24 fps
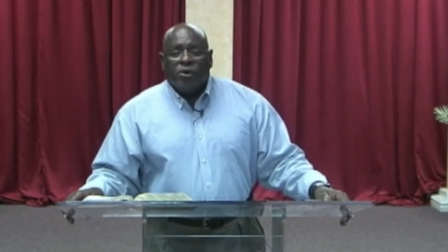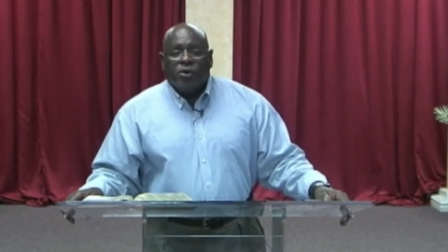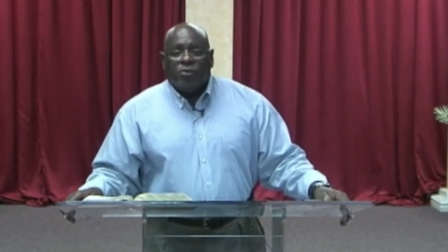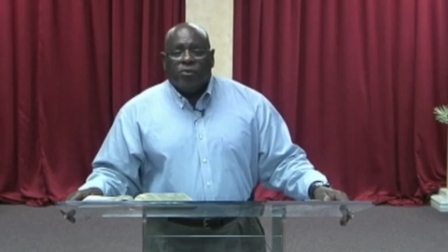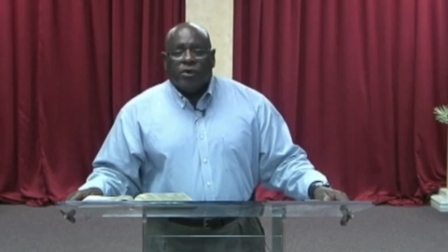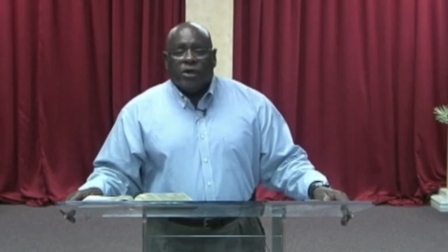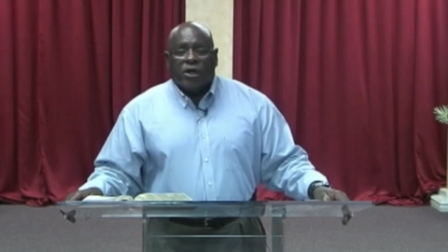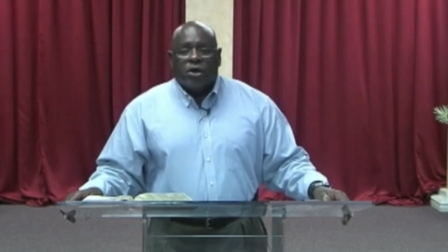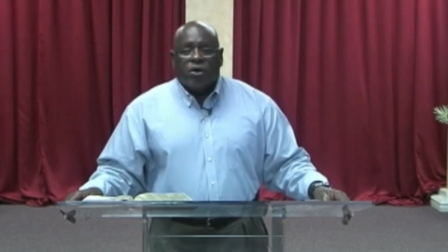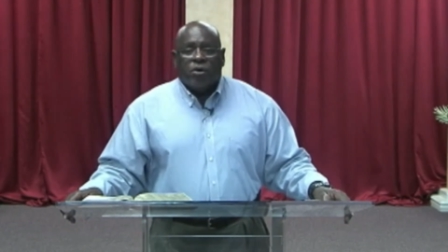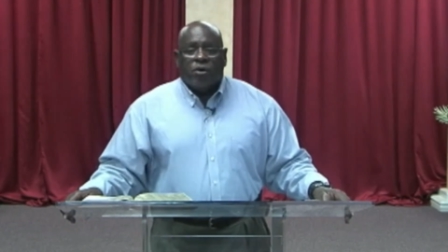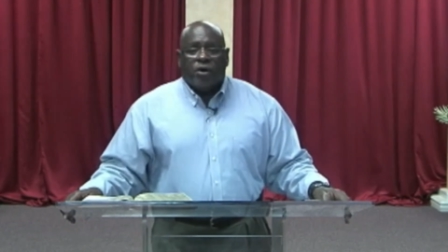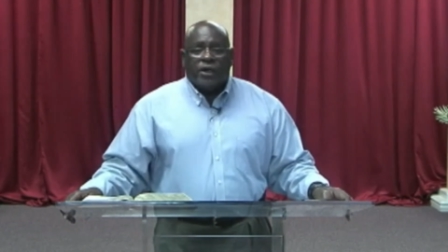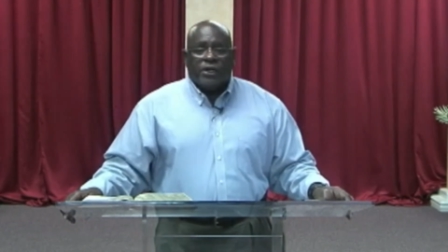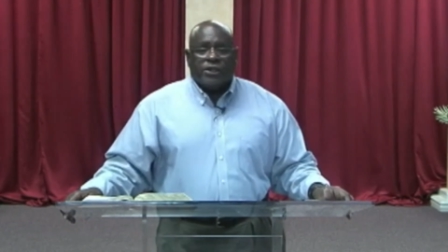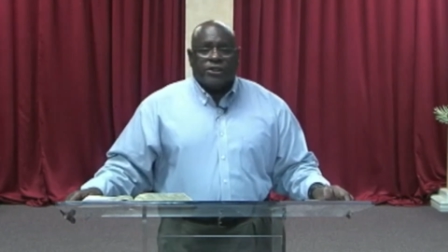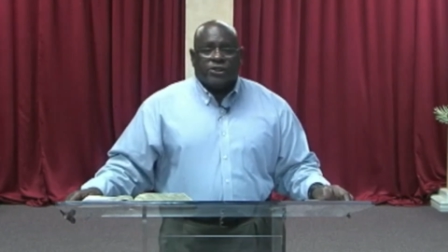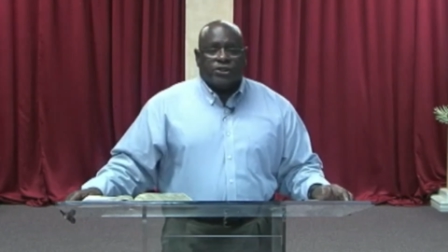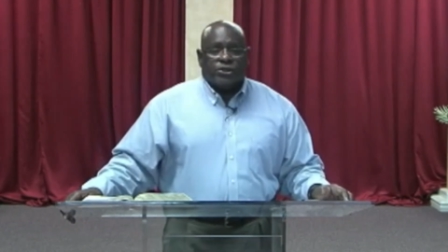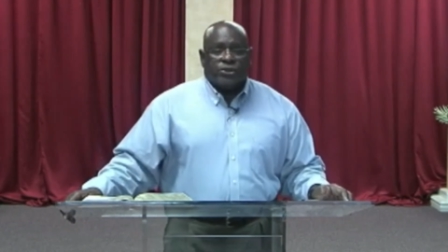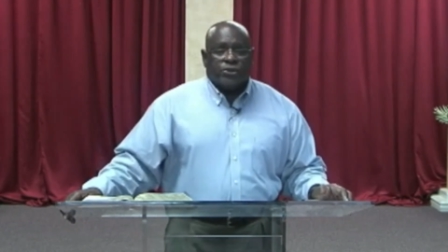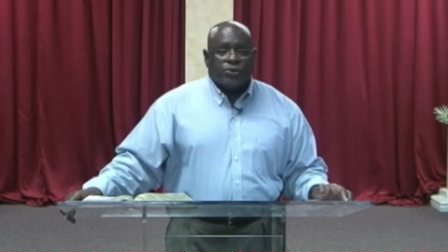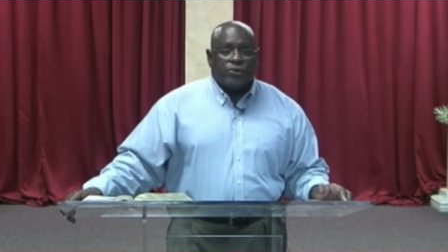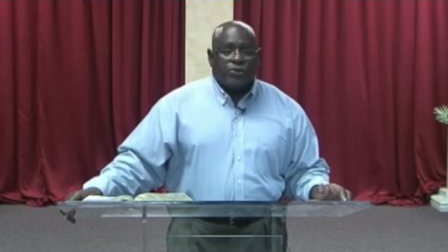we're going
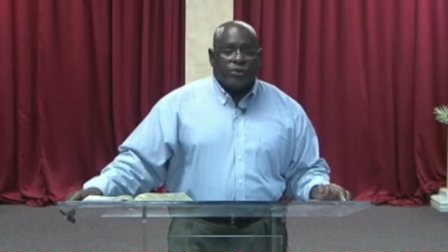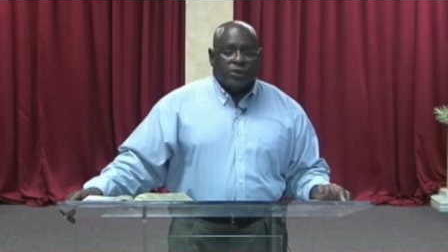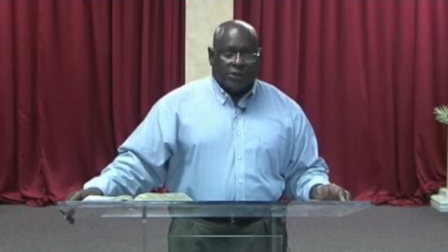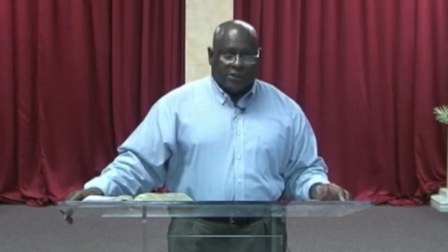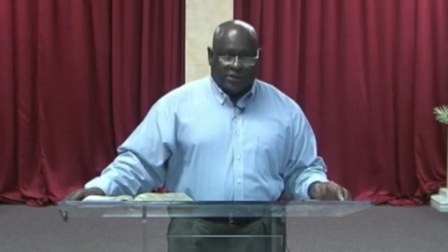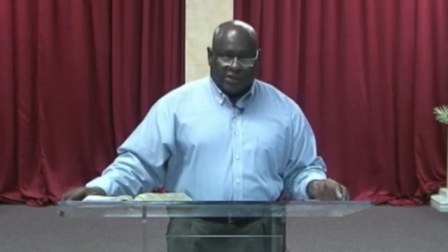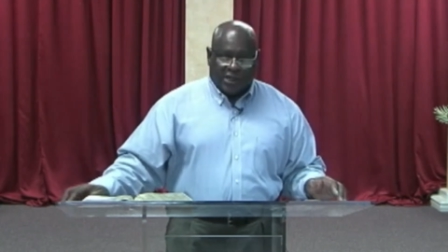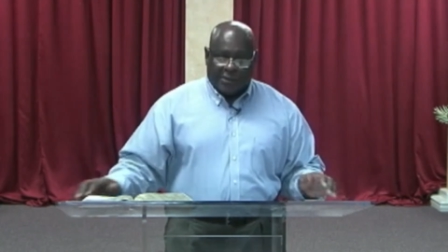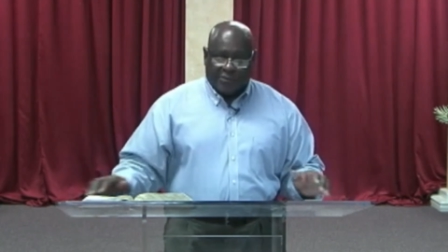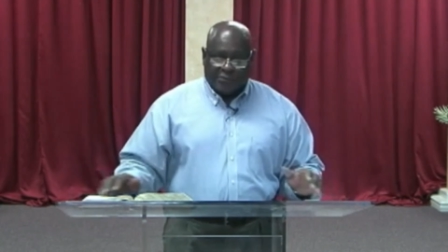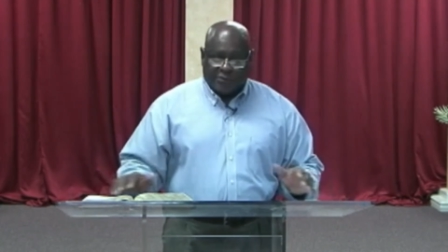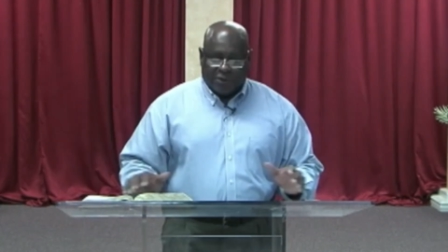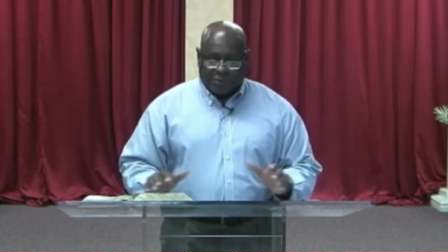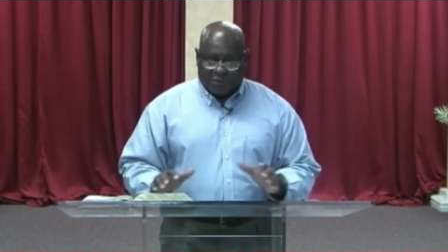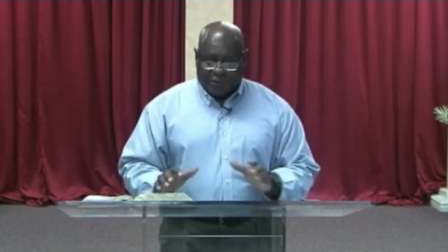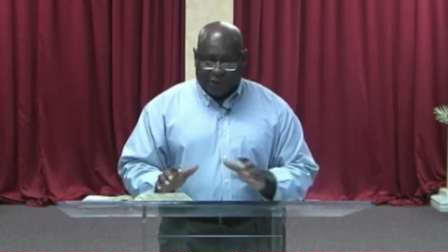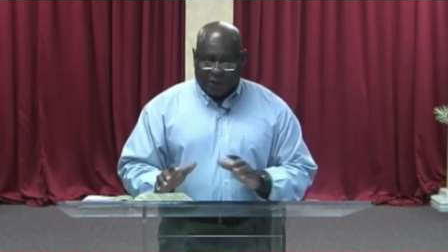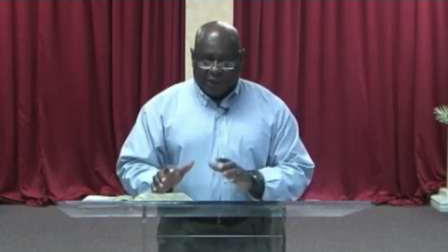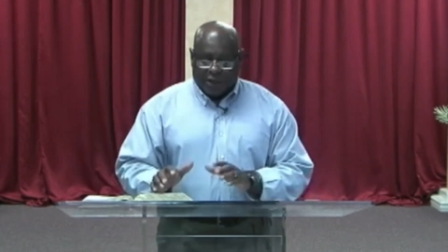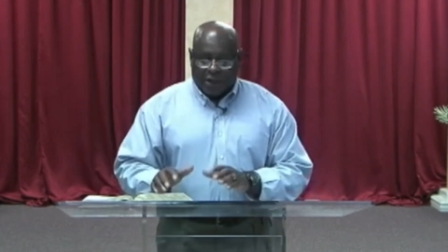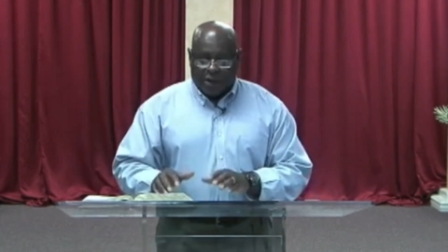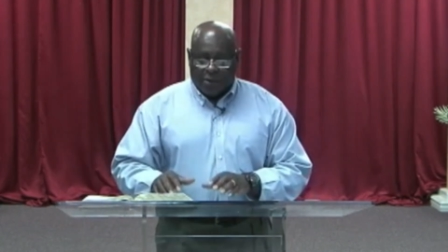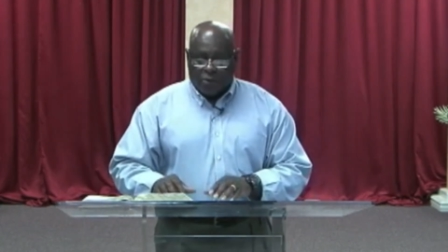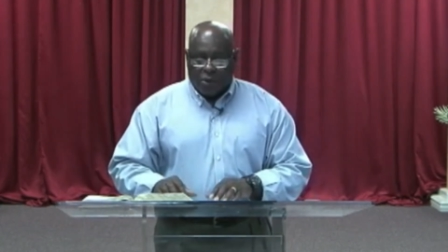to attempt to
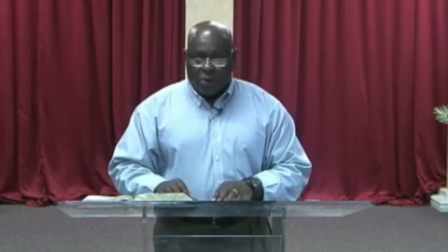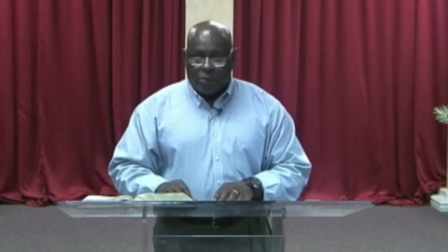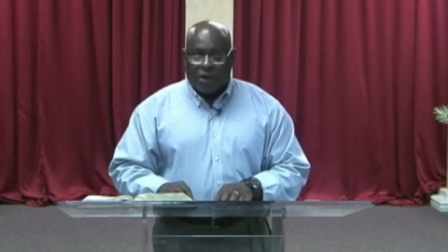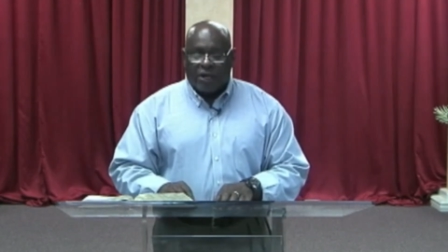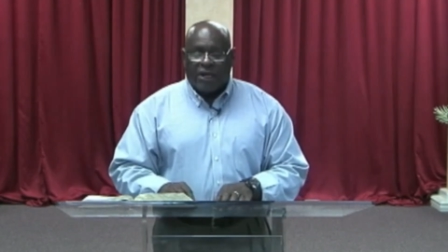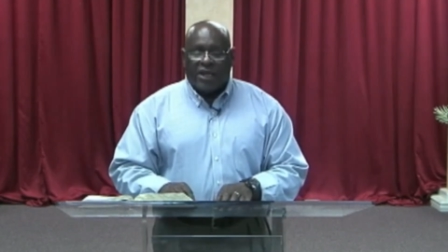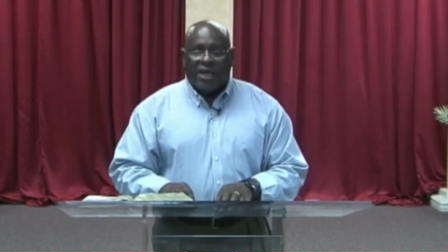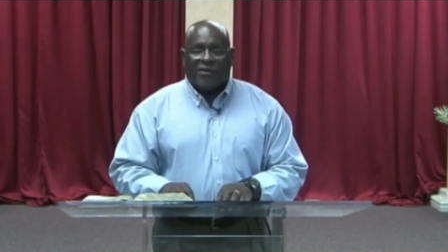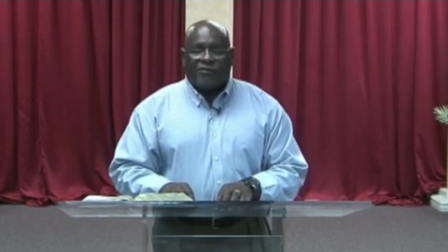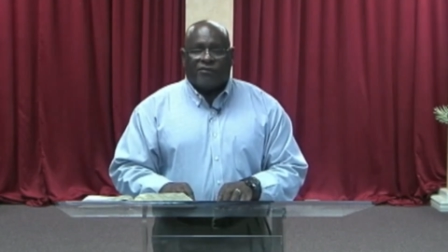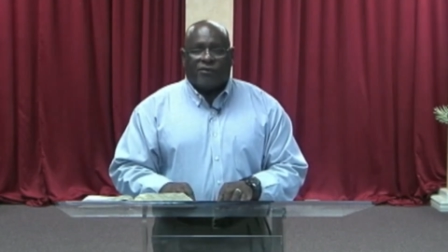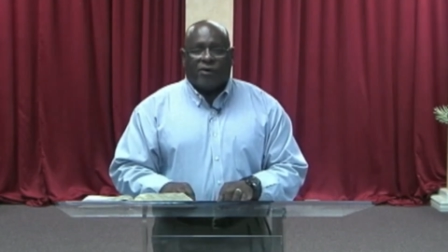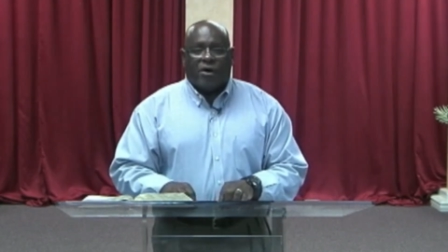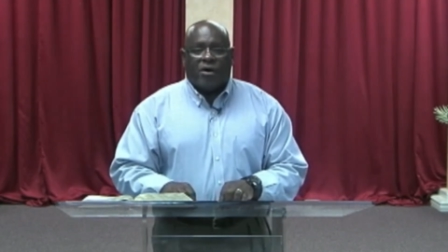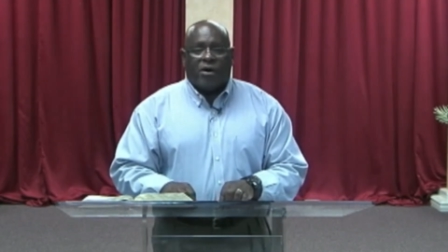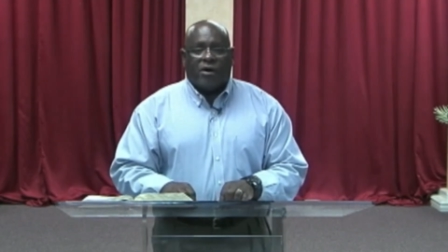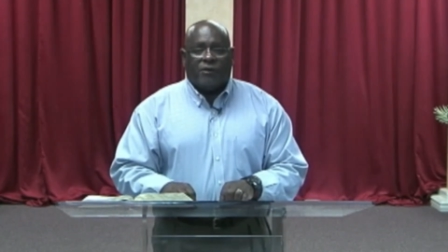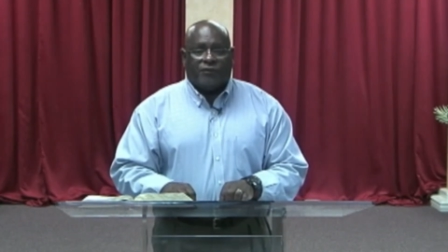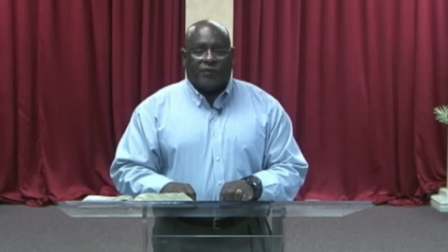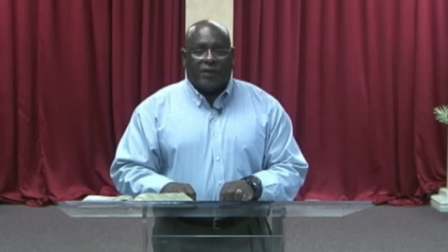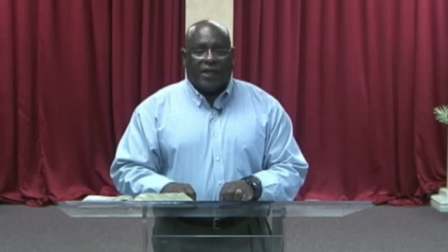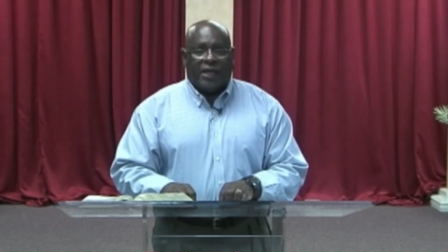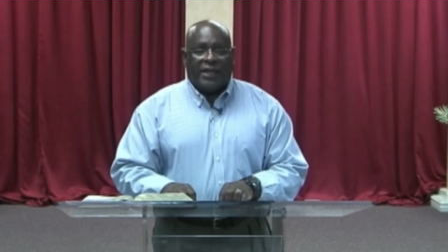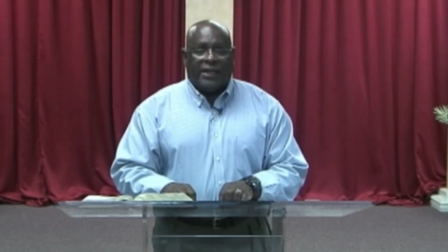pick up where we left
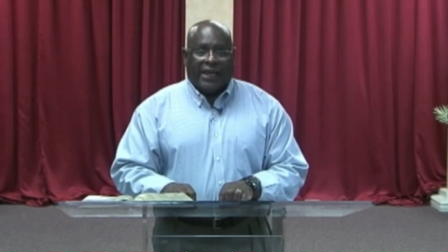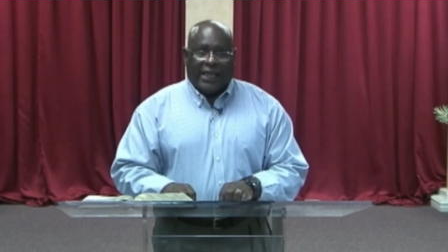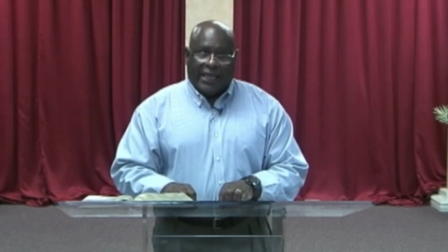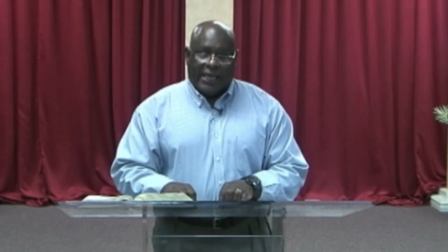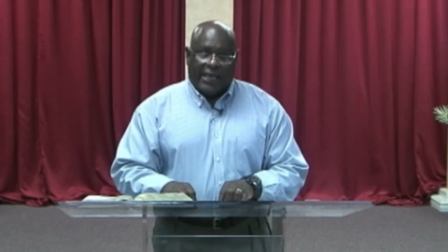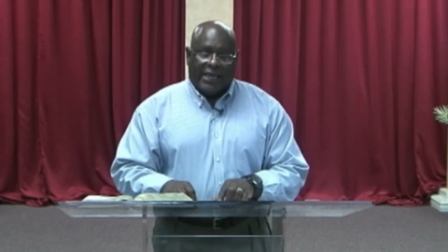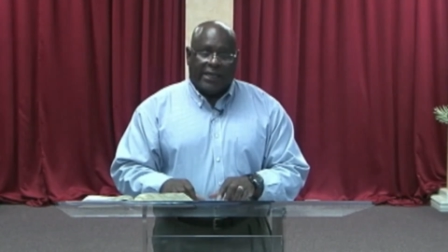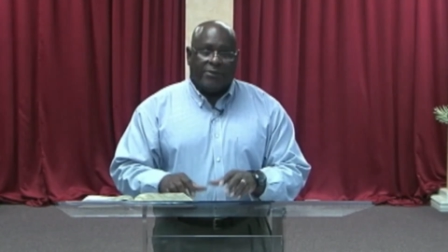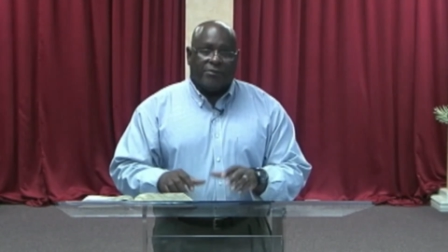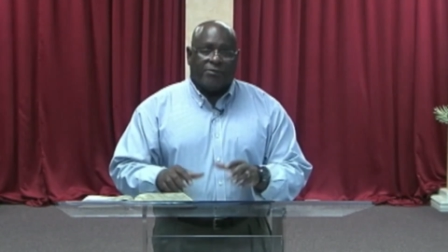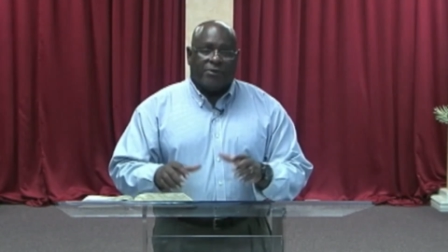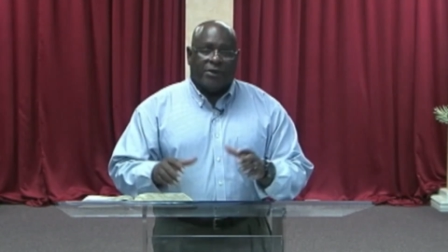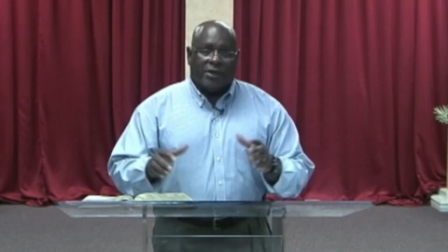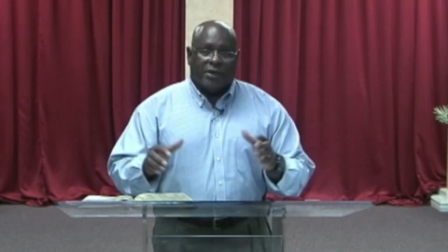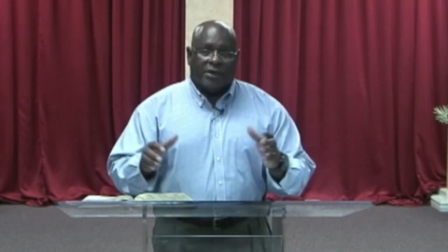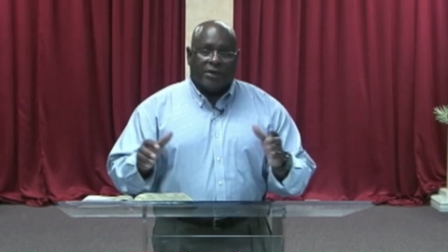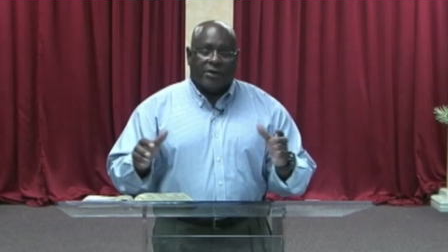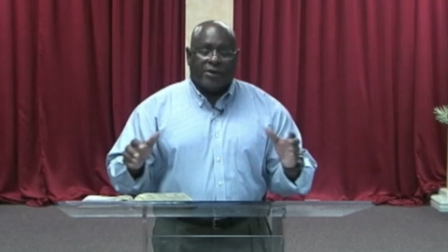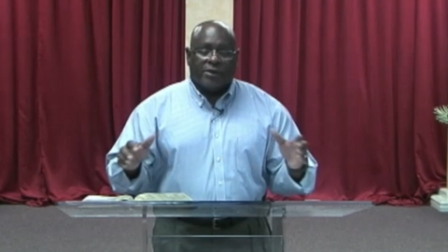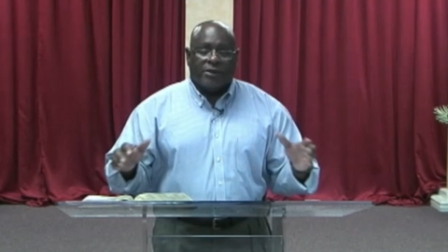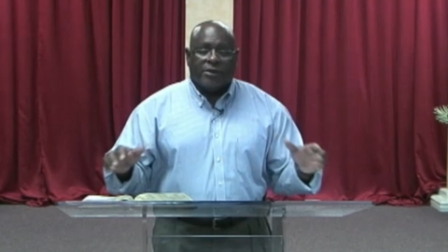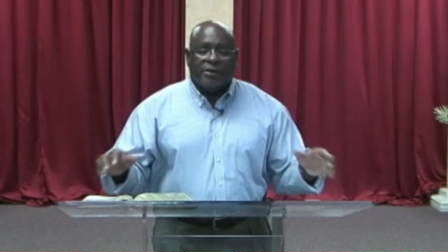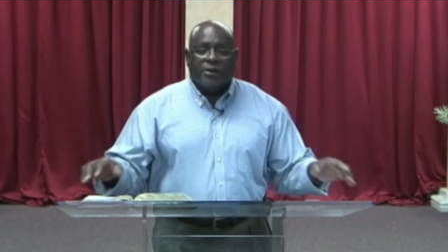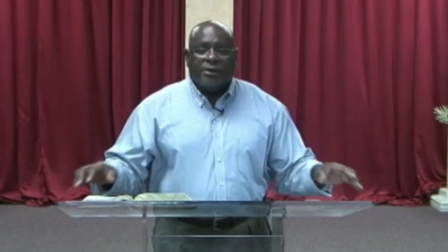off at, and we're going
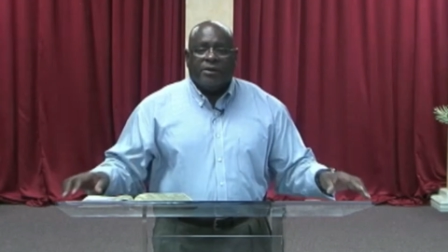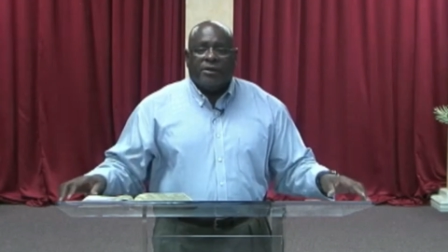to